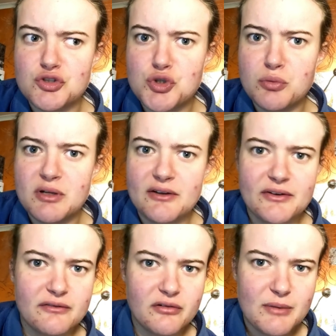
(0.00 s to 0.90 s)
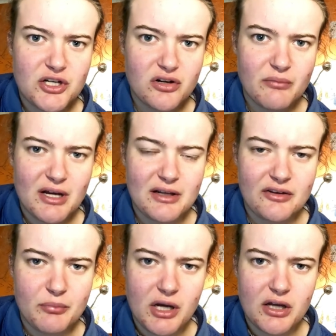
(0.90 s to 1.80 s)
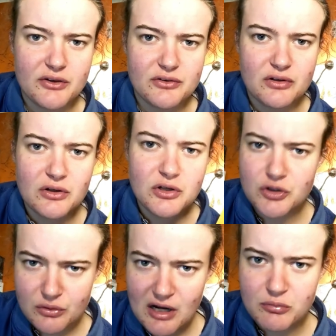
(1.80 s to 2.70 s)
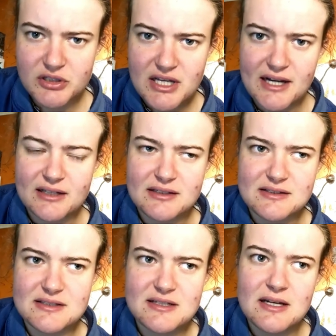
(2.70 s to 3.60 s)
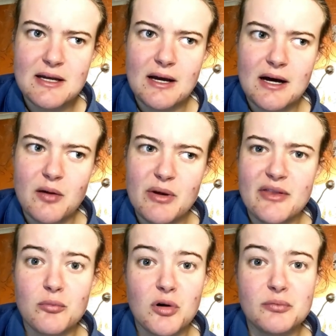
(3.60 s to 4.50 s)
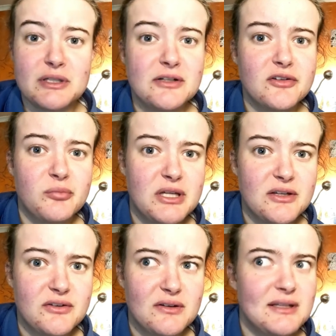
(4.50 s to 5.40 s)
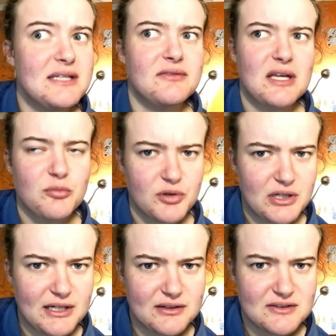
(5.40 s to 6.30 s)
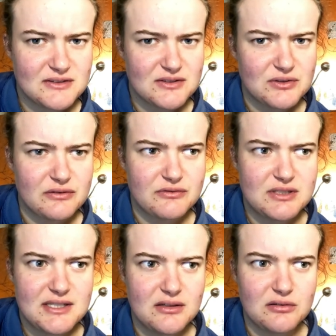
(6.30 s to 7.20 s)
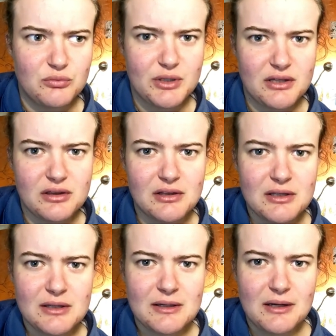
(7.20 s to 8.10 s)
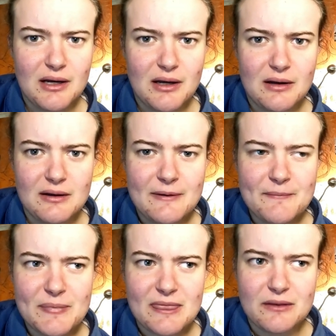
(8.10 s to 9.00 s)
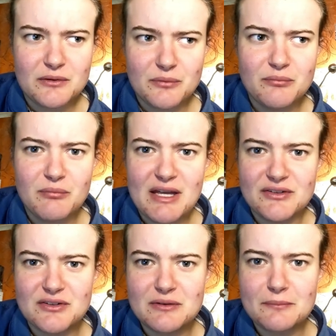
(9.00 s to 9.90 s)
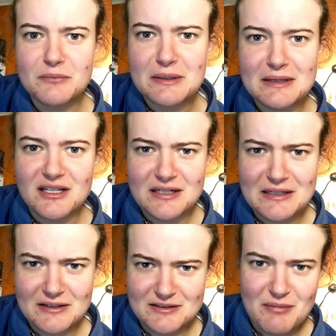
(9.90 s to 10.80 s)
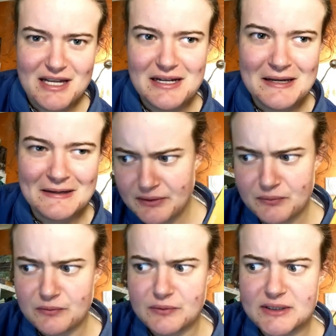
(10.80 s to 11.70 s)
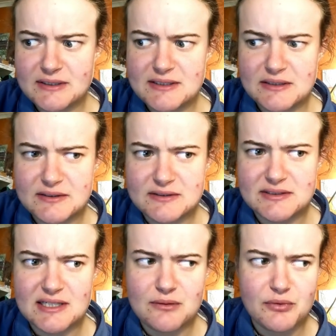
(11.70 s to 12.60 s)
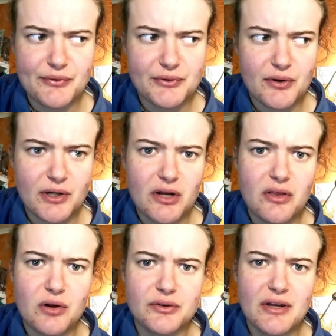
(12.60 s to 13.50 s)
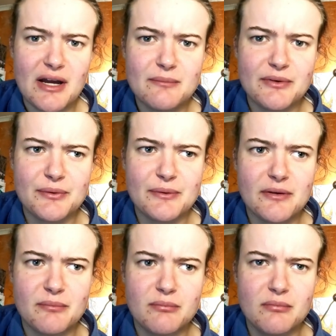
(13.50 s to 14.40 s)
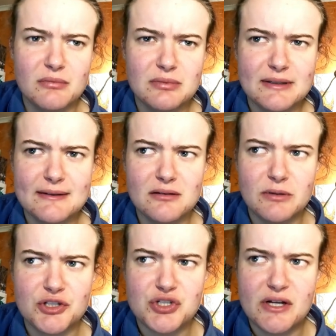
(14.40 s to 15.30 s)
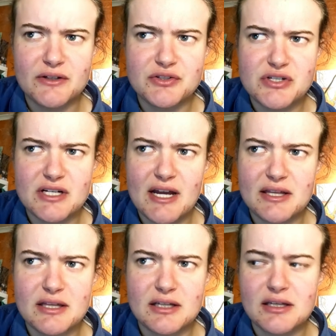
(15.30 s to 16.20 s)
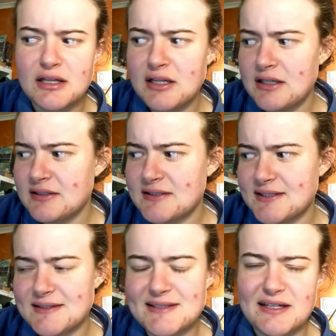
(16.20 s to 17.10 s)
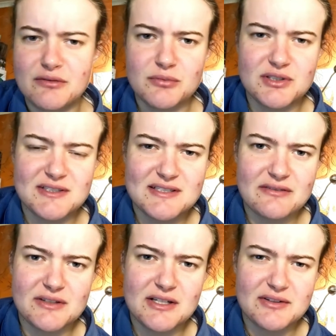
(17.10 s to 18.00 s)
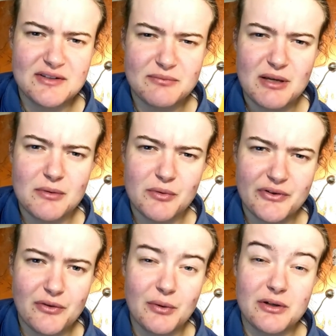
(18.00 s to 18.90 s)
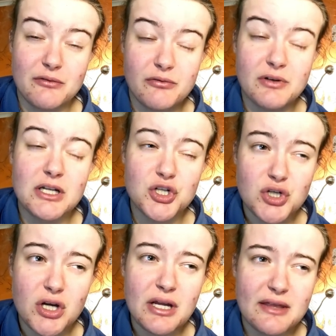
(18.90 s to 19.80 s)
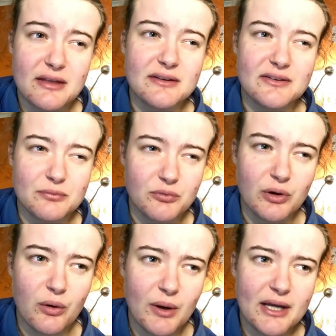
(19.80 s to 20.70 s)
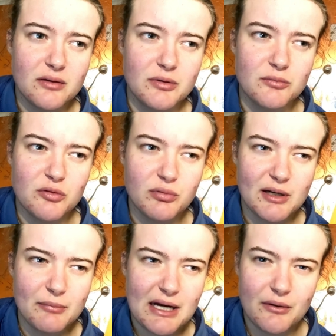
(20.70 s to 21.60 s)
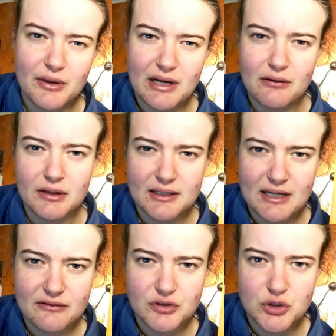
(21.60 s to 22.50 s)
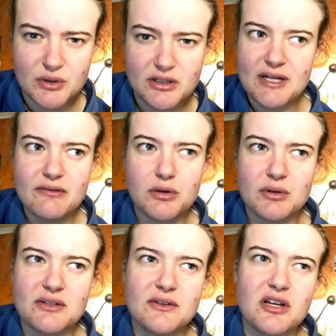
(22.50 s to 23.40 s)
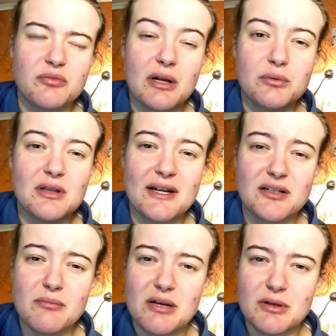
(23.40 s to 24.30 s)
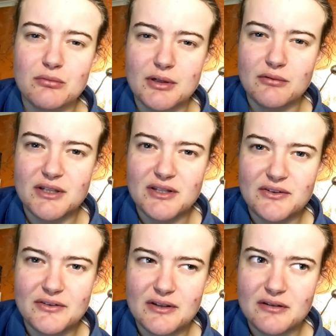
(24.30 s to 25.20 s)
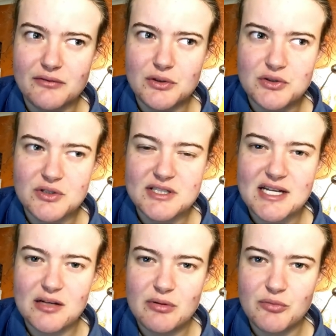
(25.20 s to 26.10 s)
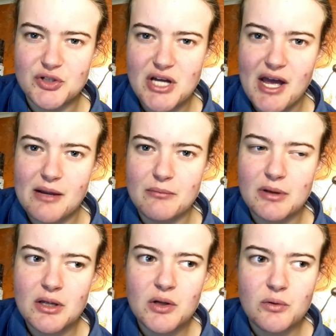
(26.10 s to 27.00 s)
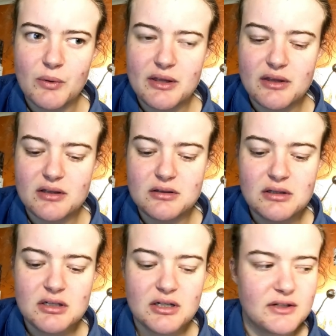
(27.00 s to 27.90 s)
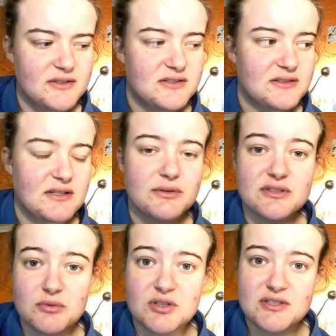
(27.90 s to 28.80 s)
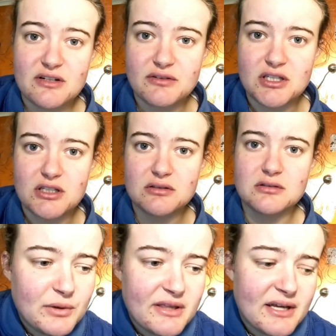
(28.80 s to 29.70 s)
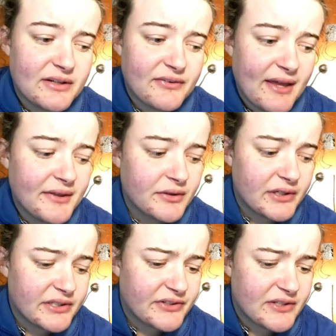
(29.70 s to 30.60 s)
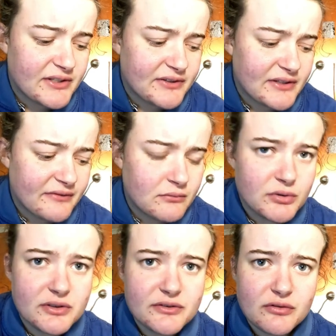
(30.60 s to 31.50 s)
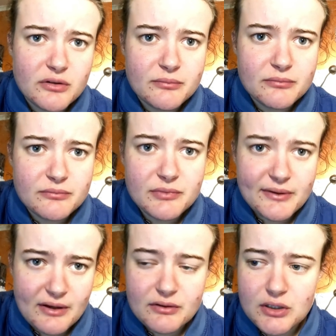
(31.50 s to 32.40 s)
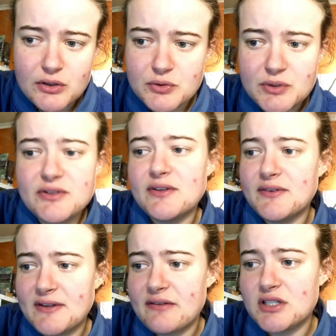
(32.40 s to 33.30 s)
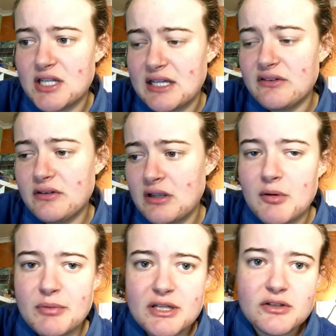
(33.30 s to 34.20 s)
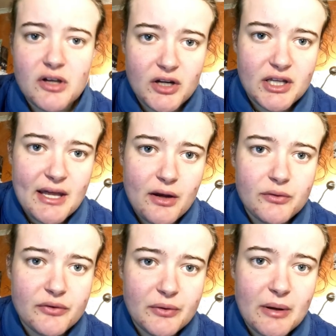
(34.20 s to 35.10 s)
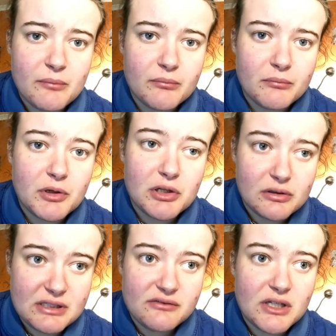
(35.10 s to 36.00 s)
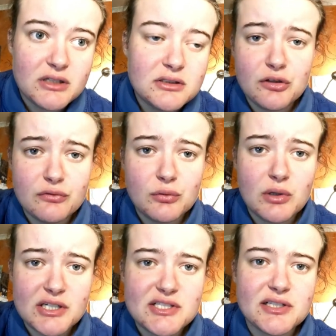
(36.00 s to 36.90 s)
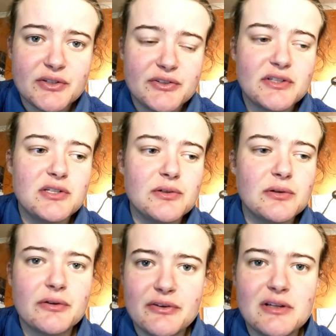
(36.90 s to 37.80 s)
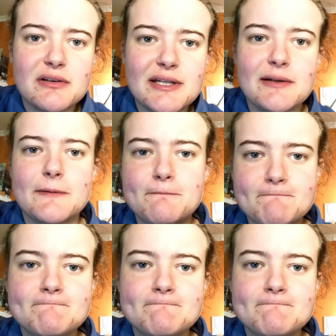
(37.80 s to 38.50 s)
dubious information about his past to our protagonist, and then promptly disappears and leaves our protagonist to sort of deal with the mess that he has made. I didn't really understand what was going on the whole time. This was a little bit challenging. I think 7 books in 7 days, this maybe wasn't the one to finish on. I think this required a bit more brain power than I really gave to it. So I gave it 3 stars, but I would like to maybe reread this in the future and take a bit more time with it, because there was some good stuff in here. Anyway, that is that. That is the 7 books from 7 countries in 7 days. I'm a bit tuckered out, so I'm gonna leave ya. Thank you for watching. I'll see you later.